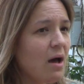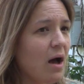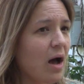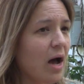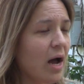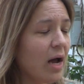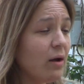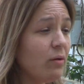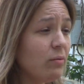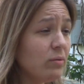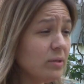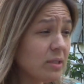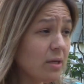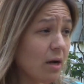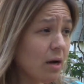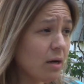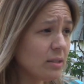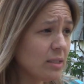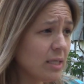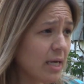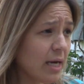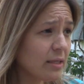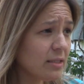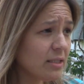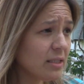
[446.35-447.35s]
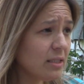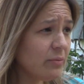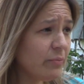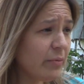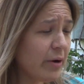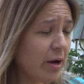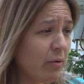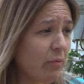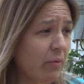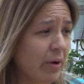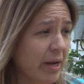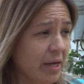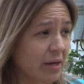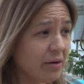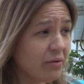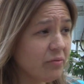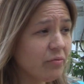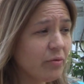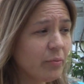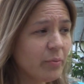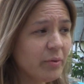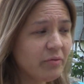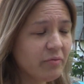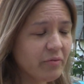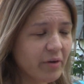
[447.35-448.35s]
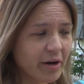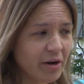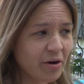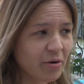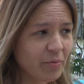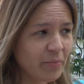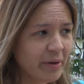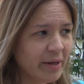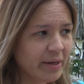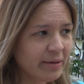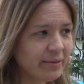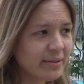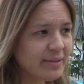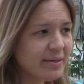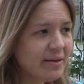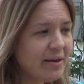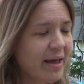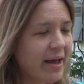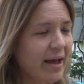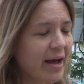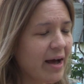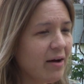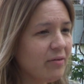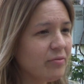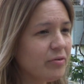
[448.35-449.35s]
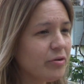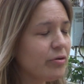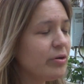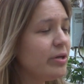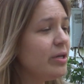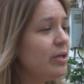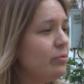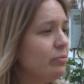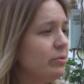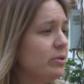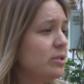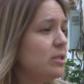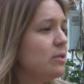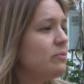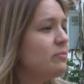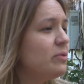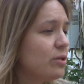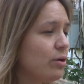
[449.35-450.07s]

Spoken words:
I was contacted by Wayne from Environment after he received a